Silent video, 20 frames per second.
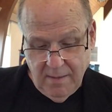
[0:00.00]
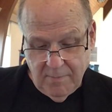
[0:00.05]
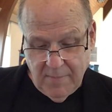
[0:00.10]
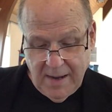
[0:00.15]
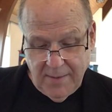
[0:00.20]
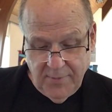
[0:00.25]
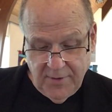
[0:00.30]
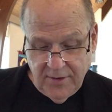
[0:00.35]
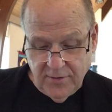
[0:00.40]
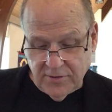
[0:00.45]

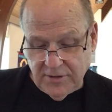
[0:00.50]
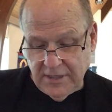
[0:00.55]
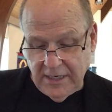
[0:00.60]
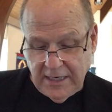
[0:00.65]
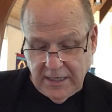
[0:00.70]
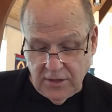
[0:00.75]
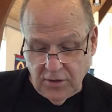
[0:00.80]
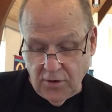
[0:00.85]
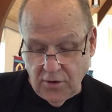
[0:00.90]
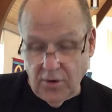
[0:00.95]
Maybe they're
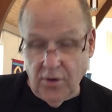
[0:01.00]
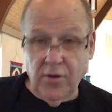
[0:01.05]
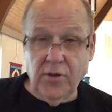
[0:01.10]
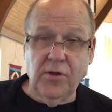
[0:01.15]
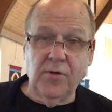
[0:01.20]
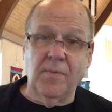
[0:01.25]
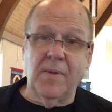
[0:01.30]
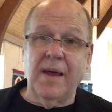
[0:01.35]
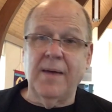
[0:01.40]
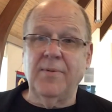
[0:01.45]
seeking to hurt
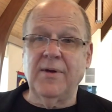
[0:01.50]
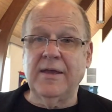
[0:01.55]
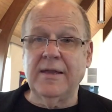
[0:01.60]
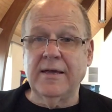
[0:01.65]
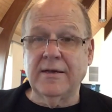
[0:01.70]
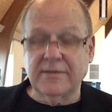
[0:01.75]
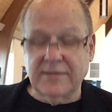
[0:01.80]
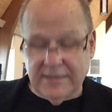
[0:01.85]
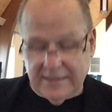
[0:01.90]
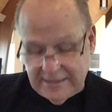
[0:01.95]
you. Maybe
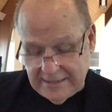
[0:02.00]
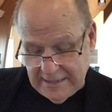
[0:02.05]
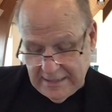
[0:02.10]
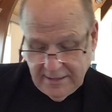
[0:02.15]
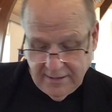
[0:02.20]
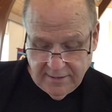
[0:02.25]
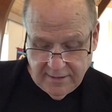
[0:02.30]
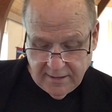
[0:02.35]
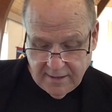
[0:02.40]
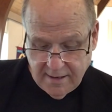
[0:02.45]
they'll
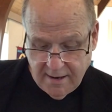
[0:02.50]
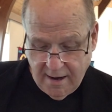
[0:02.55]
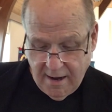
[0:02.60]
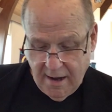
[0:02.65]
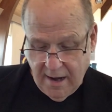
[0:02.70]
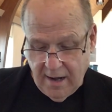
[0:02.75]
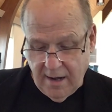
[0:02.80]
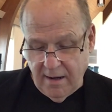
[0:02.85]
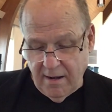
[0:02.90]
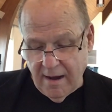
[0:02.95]
steal the
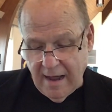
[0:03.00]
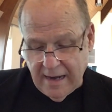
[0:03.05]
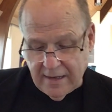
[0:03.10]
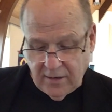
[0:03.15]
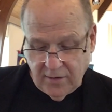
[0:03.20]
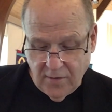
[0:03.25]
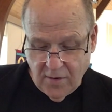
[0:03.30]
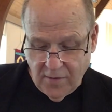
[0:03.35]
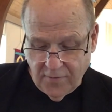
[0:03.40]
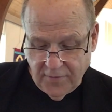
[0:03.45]
car and knock
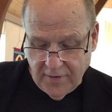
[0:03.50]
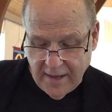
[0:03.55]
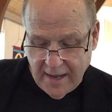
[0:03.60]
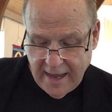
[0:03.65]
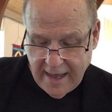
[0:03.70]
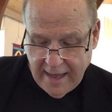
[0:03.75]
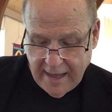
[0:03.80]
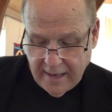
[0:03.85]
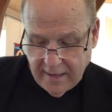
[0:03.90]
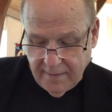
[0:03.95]
you over the
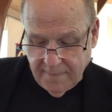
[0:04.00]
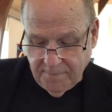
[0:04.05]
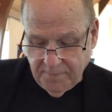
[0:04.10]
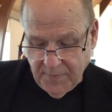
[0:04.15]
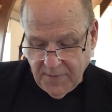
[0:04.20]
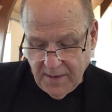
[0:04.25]
head.